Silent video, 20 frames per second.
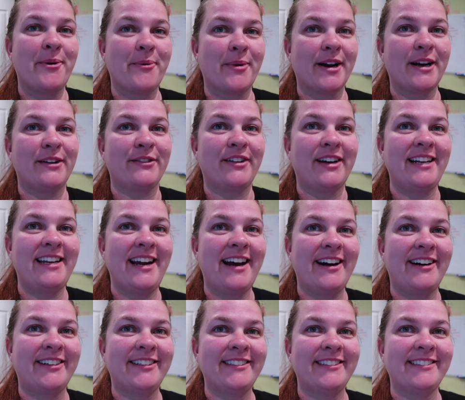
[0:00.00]
we're gonna find
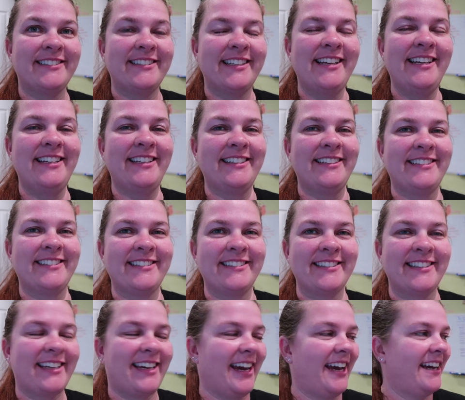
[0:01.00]
out.
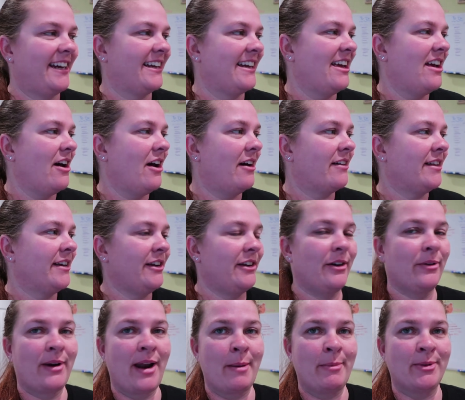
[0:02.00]
Okay, I'll let you
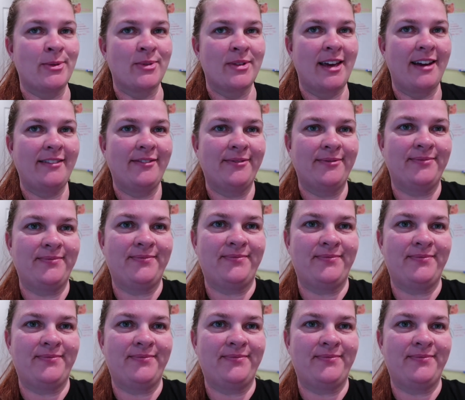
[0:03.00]
know what happens with that.